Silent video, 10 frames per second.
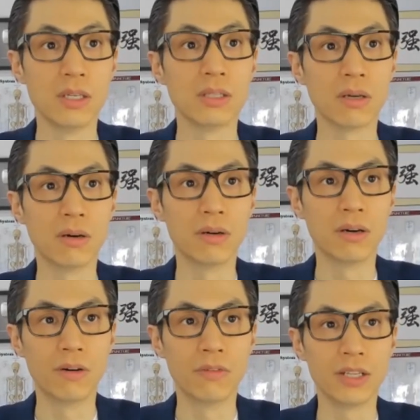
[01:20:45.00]
So
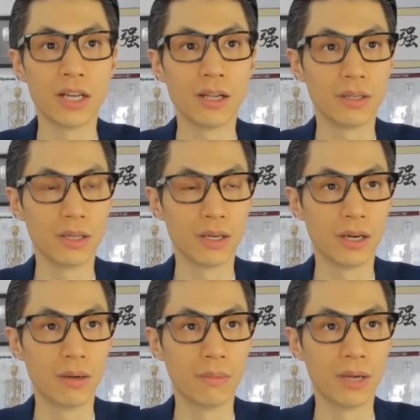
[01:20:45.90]
hopefully that
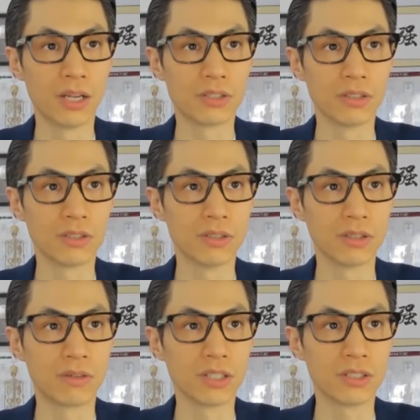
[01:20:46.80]
answers your
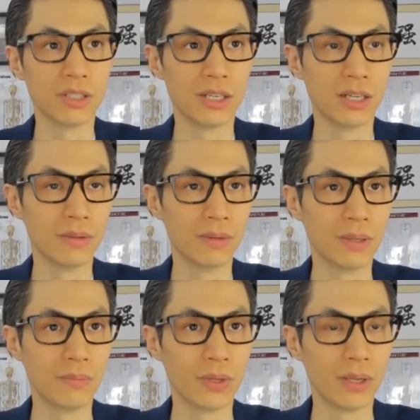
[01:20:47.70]
question, and then
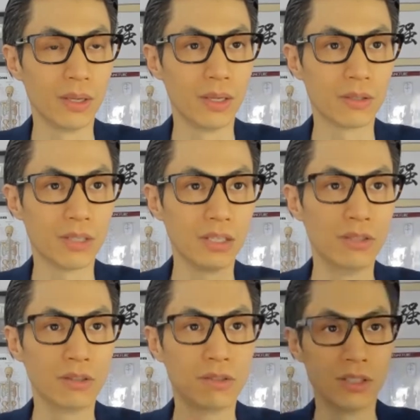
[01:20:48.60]
so that you
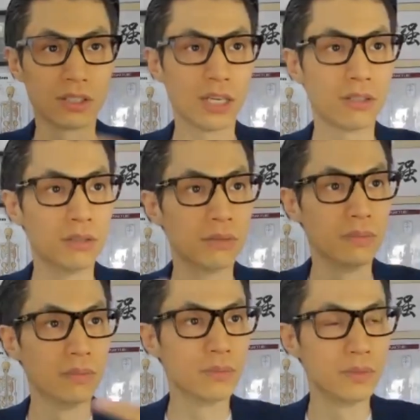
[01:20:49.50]
don't go in the cycle.
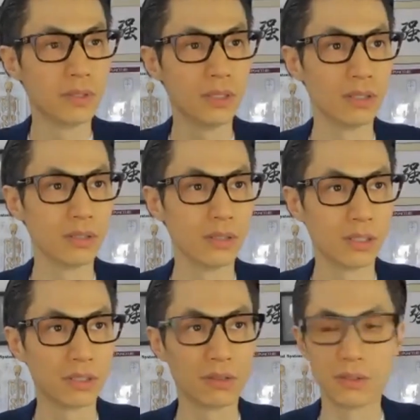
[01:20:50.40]
That
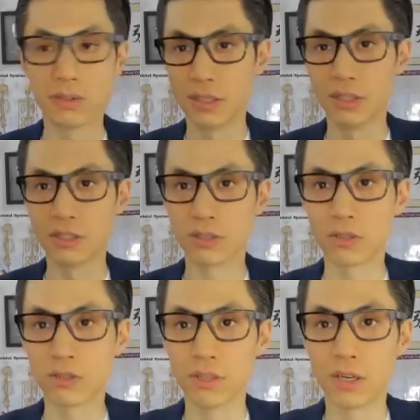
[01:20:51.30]
doesn't go in the
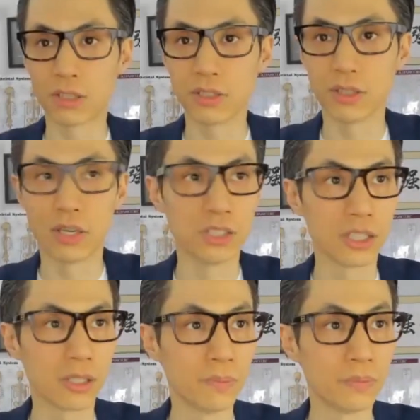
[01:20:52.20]
circle of logic.
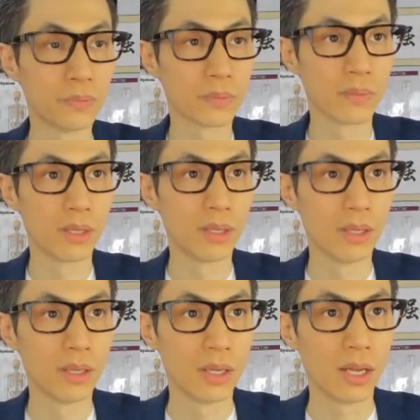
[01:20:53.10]

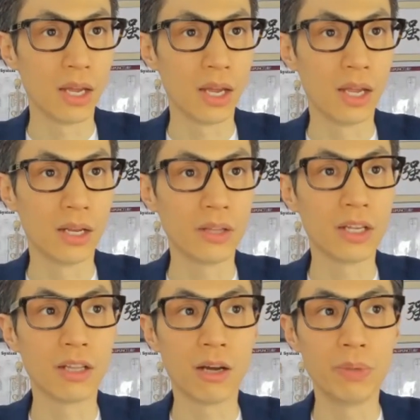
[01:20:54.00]
And I
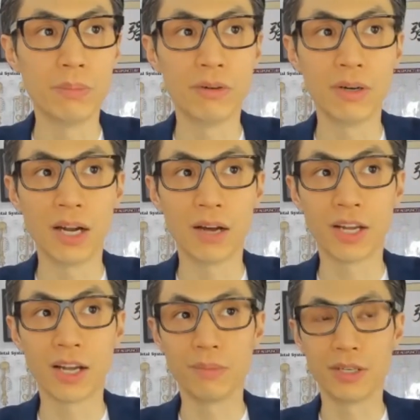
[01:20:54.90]
think a lot of people have
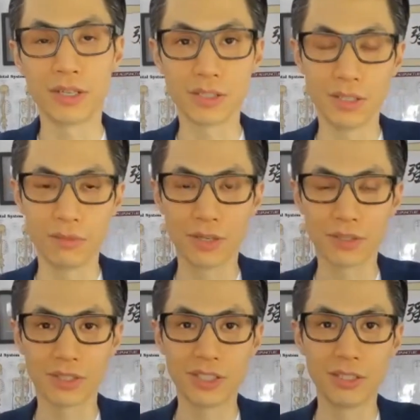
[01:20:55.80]
that because they
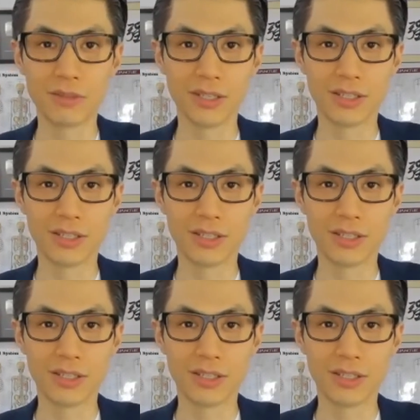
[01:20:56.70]
watch The Secret.